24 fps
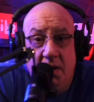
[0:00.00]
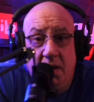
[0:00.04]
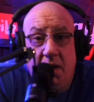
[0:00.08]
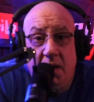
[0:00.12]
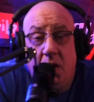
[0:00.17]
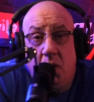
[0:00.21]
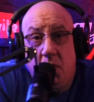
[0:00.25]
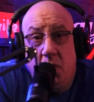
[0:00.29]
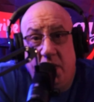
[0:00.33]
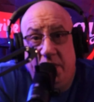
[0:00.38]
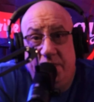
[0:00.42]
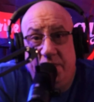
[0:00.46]

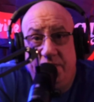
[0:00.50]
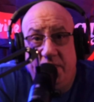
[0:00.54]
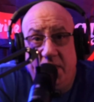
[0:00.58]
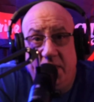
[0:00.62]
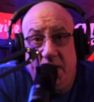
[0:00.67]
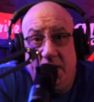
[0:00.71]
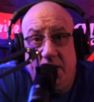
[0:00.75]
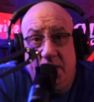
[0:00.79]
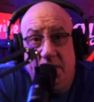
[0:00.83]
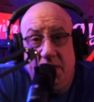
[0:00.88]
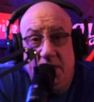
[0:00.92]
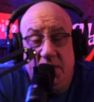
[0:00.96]
And quite
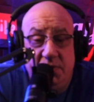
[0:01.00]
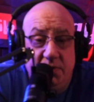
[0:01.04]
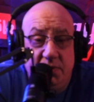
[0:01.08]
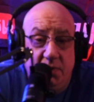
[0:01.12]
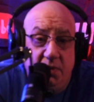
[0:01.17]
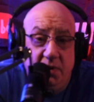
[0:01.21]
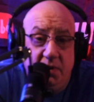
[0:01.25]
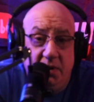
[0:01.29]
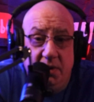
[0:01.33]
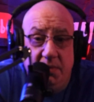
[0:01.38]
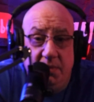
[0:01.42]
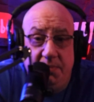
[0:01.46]
frankly, he's
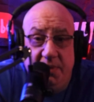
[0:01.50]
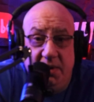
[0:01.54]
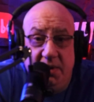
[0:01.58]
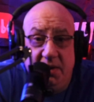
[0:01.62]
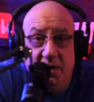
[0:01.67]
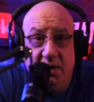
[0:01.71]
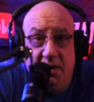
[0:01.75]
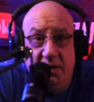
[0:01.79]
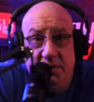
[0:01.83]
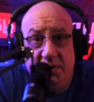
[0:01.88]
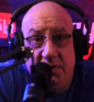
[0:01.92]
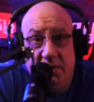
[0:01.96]
only going to be
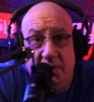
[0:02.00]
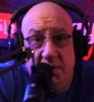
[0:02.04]
there